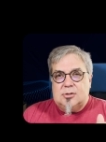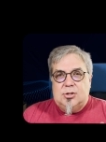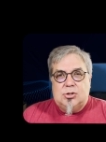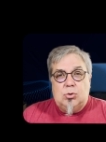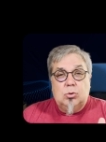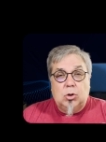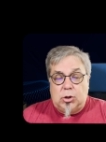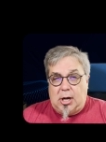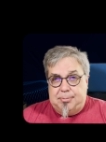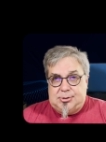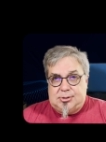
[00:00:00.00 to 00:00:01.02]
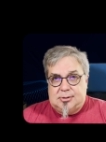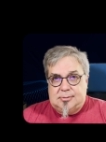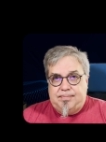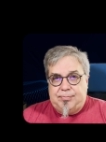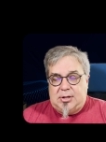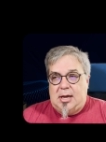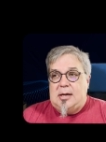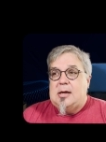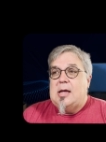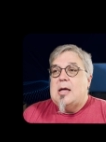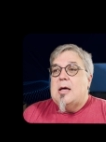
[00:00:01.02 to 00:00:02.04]
to do lookups,
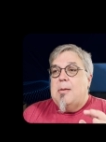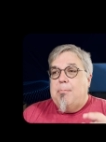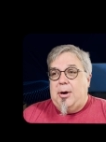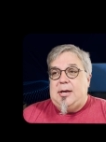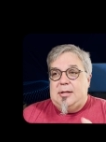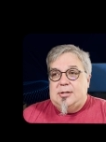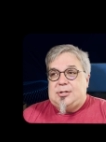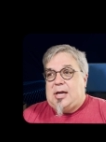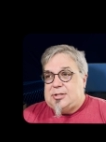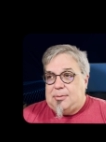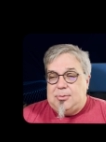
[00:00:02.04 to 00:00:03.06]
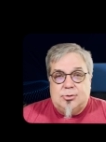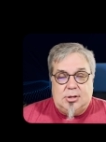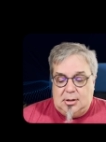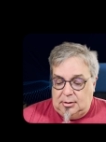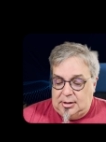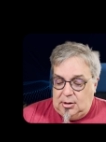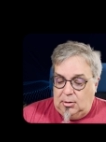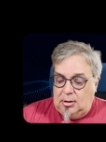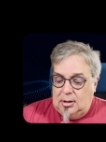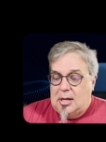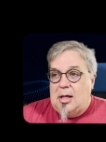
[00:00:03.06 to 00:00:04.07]
okay? But in this case, I'm using a
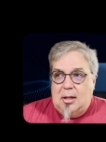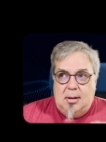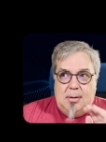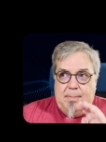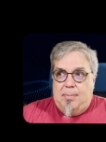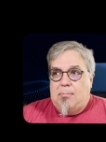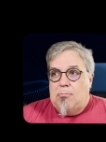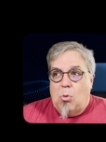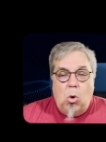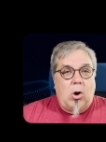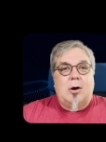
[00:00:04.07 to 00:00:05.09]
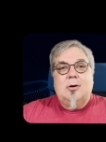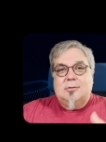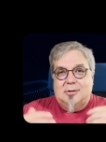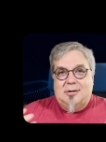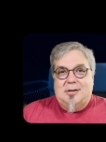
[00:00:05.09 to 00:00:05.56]
little more